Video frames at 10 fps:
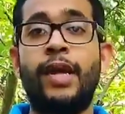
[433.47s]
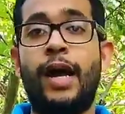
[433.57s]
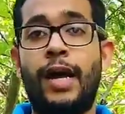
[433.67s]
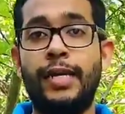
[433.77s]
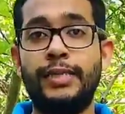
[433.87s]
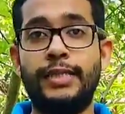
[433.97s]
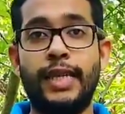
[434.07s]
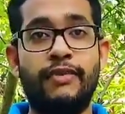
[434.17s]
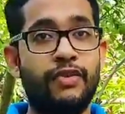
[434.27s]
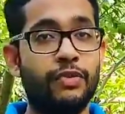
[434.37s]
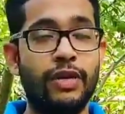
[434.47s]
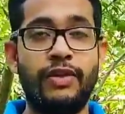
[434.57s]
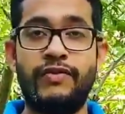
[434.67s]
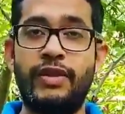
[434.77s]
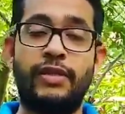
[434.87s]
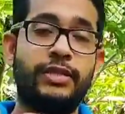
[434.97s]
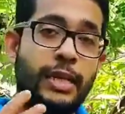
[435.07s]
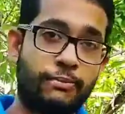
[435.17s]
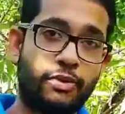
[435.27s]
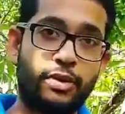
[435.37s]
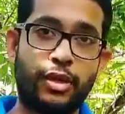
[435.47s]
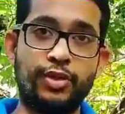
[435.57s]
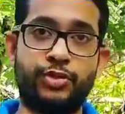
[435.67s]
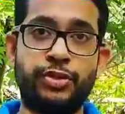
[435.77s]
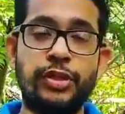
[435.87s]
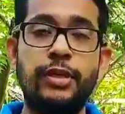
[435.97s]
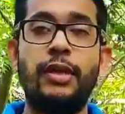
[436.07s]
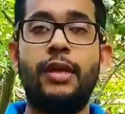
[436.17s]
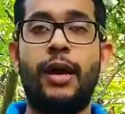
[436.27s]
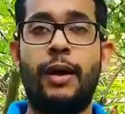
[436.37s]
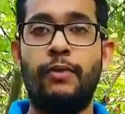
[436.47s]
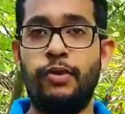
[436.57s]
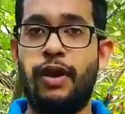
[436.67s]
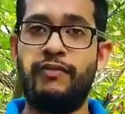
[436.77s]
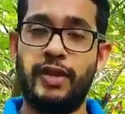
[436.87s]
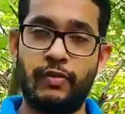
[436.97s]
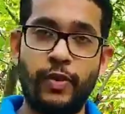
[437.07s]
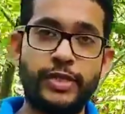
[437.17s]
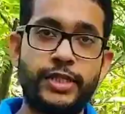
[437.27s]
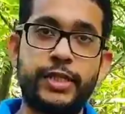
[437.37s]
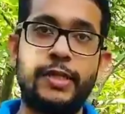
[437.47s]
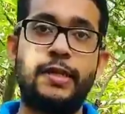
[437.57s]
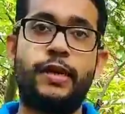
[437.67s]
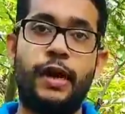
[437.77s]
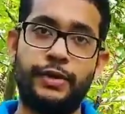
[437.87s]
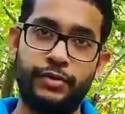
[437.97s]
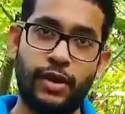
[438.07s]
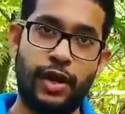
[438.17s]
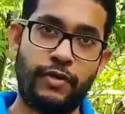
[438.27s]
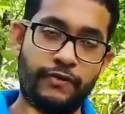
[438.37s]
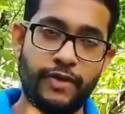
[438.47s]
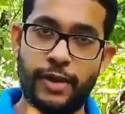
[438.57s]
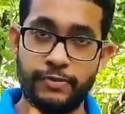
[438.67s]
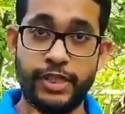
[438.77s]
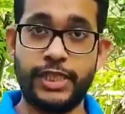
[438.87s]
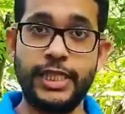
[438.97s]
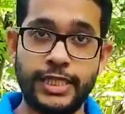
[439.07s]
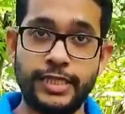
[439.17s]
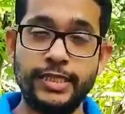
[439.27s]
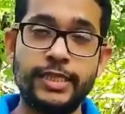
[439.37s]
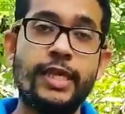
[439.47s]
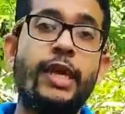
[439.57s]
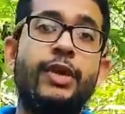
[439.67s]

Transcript: And if you live in a temperate country where you have like winter and you have the seasons,